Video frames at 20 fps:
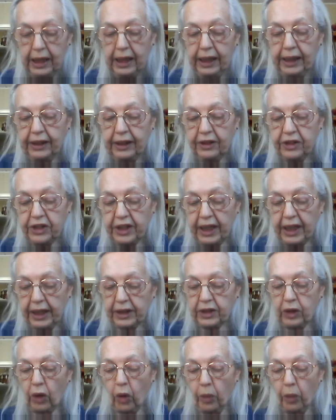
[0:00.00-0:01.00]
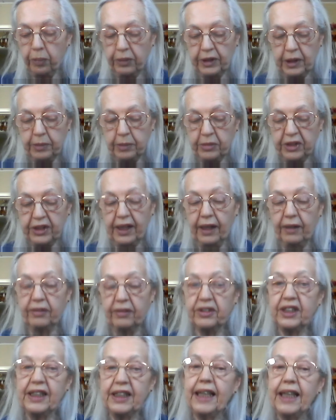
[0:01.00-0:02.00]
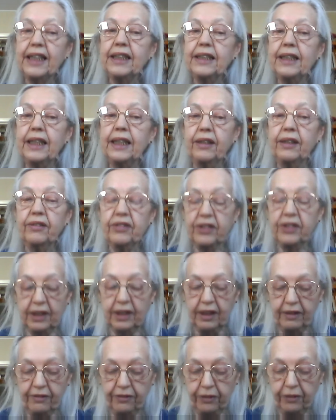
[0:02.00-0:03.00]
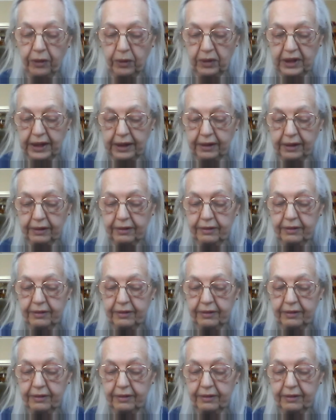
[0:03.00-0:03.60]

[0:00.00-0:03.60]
Insects open themselves like leaves unfolding.